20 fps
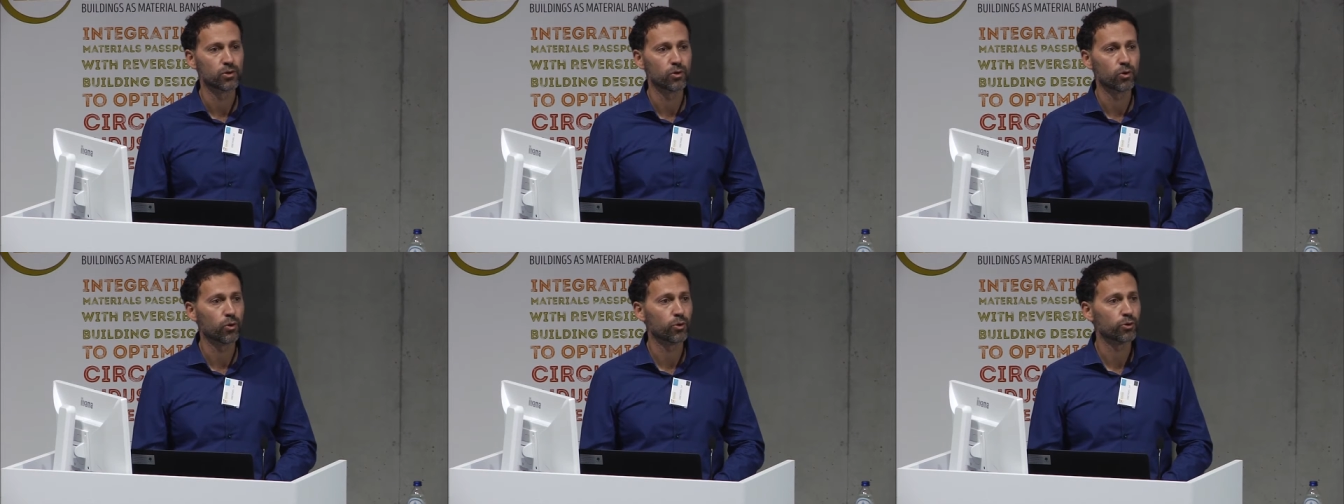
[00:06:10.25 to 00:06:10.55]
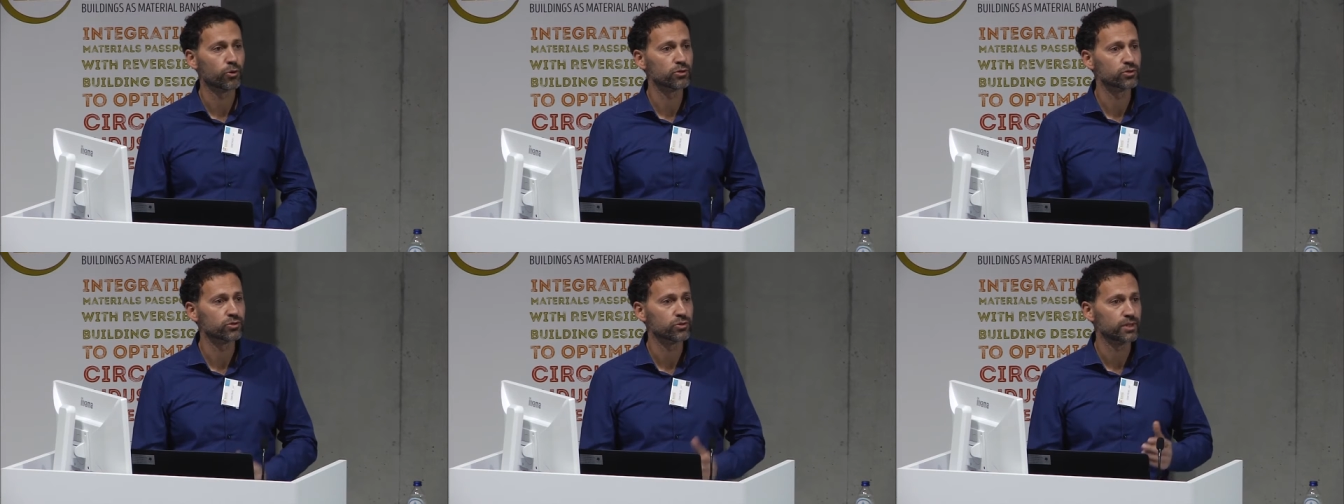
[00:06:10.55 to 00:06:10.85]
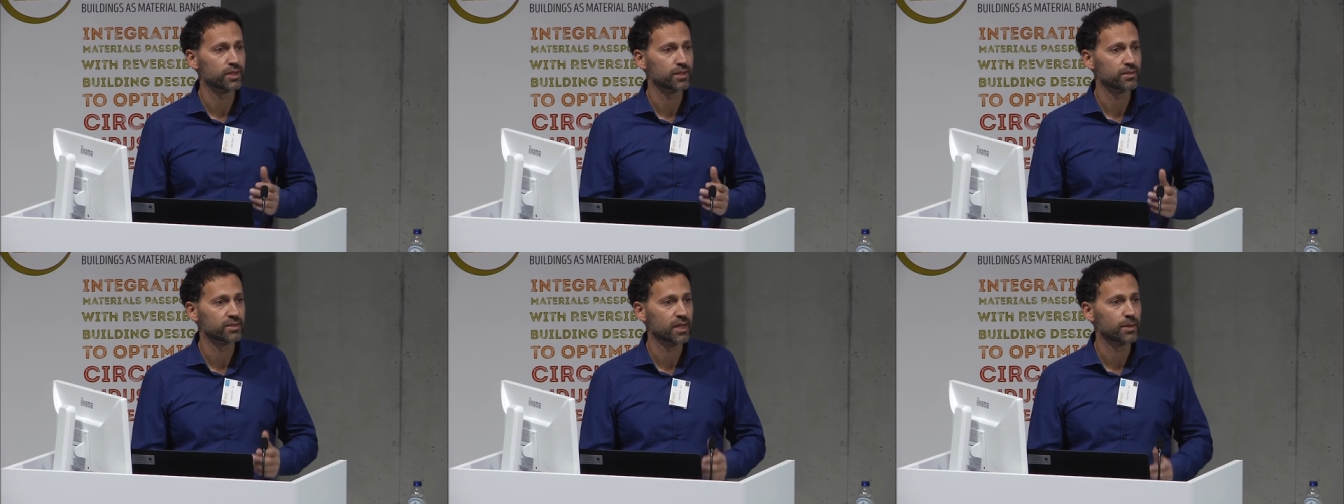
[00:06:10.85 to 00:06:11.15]
or also
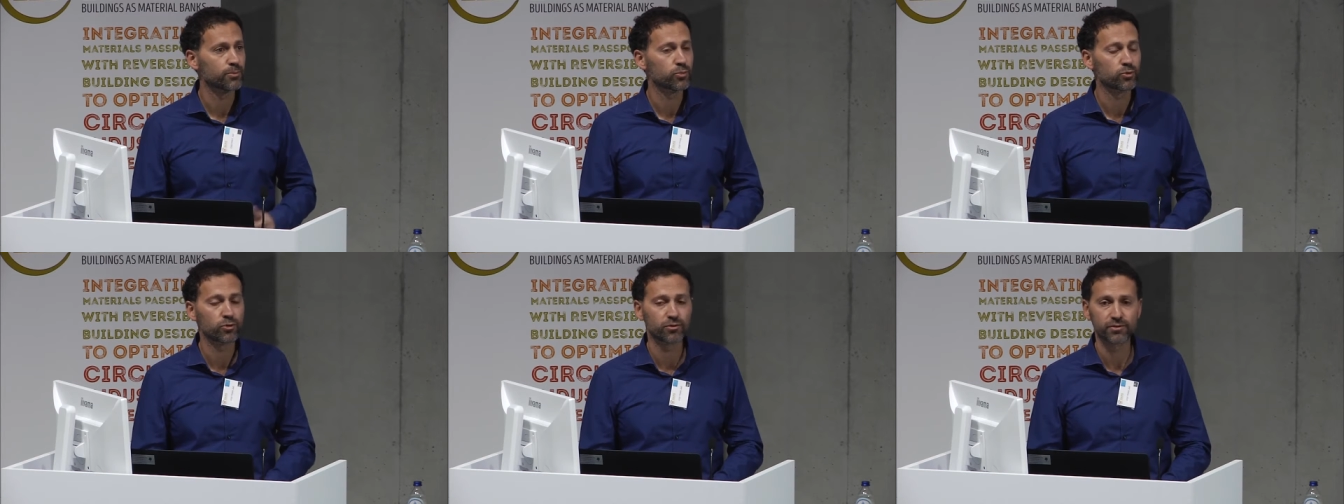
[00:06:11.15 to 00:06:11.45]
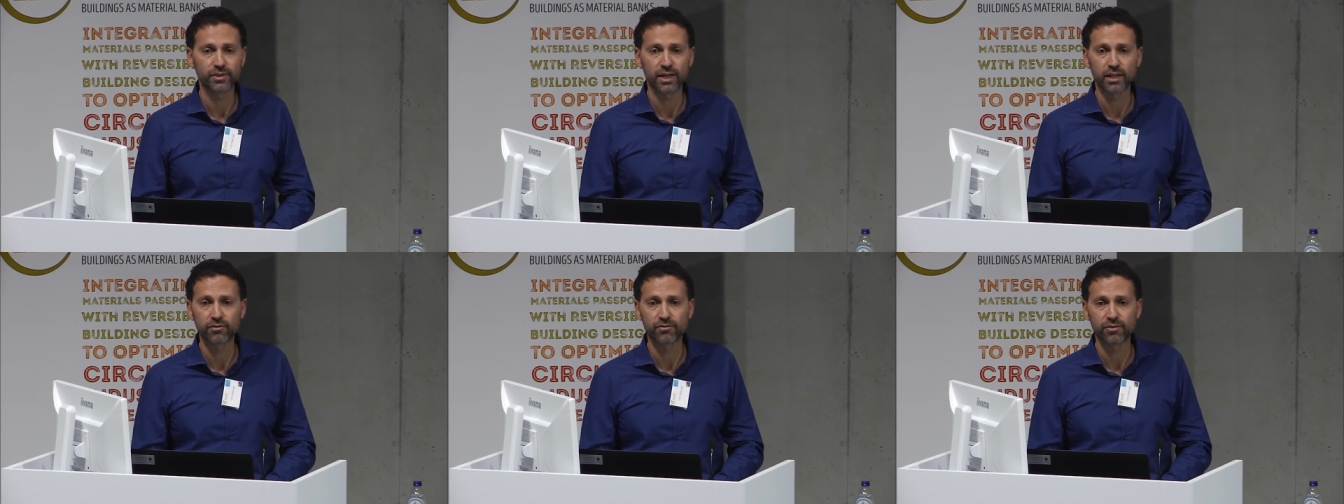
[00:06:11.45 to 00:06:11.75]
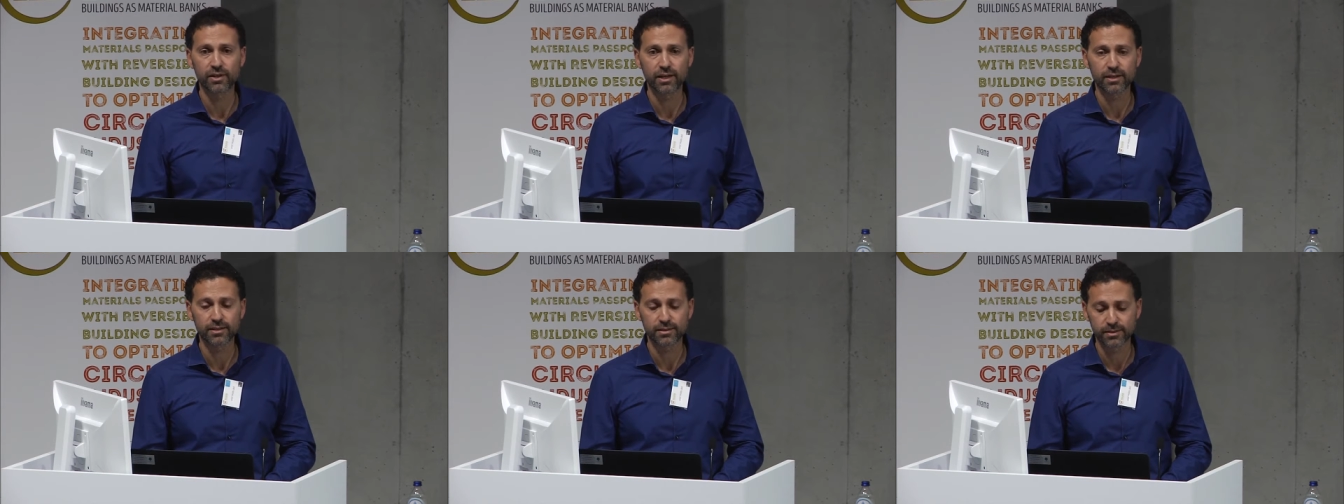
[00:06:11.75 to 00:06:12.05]
the example of
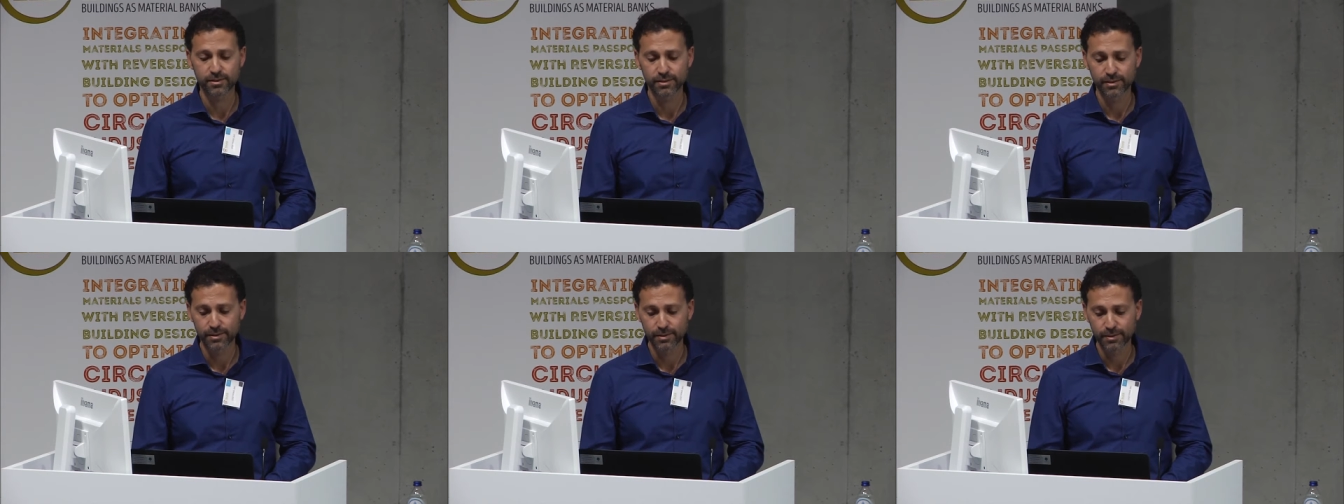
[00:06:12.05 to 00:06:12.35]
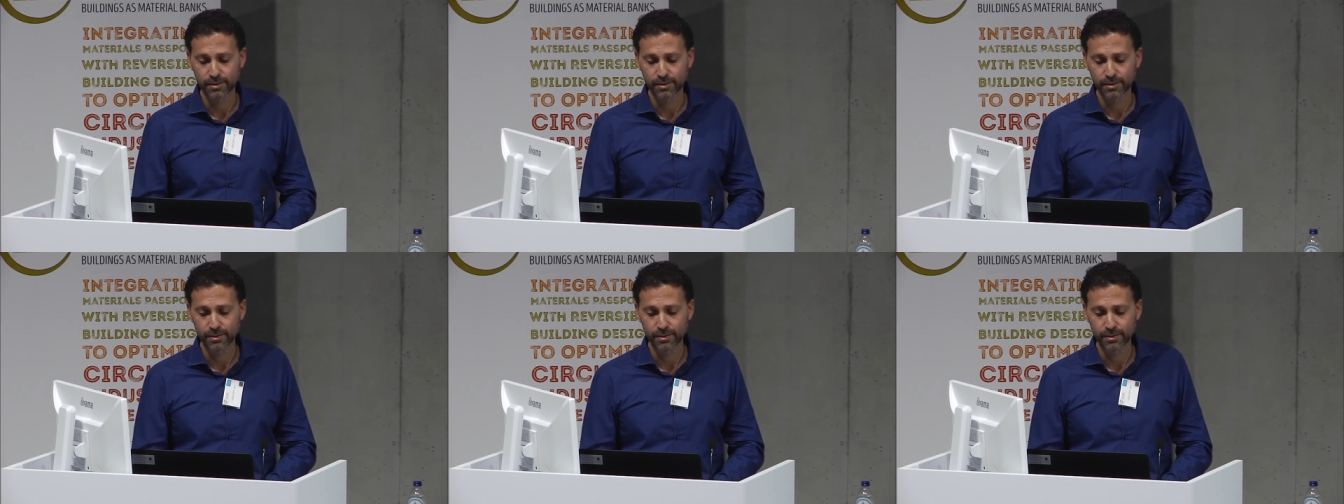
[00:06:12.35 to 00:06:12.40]
Netflix.